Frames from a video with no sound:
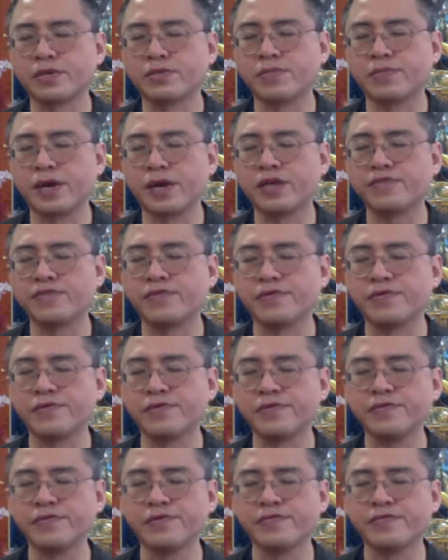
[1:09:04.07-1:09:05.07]
best for
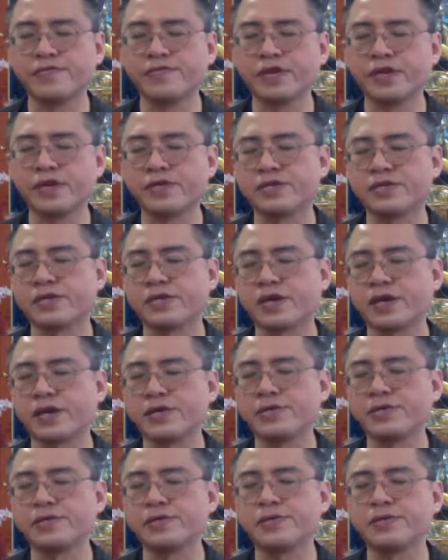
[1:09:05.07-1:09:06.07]
you if that is the
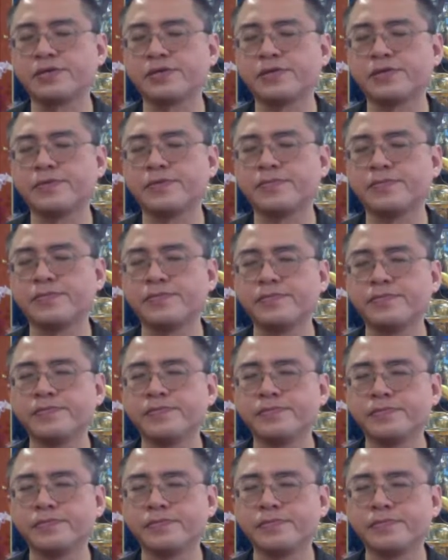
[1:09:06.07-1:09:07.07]
case.
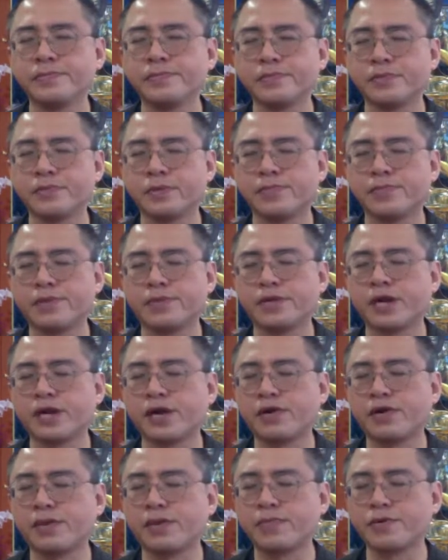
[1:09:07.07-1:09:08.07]
But
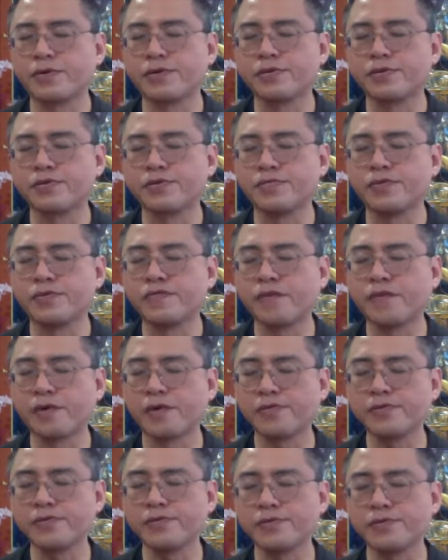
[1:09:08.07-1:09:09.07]
now I'm going to move
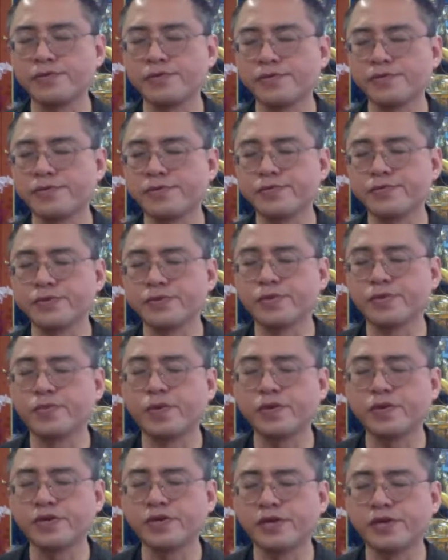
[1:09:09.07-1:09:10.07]
on to the
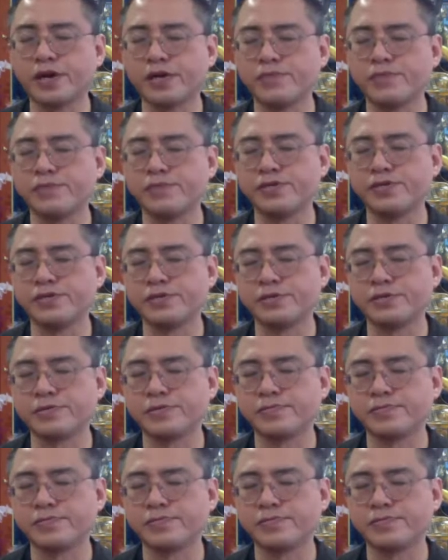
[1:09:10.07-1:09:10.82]
water element.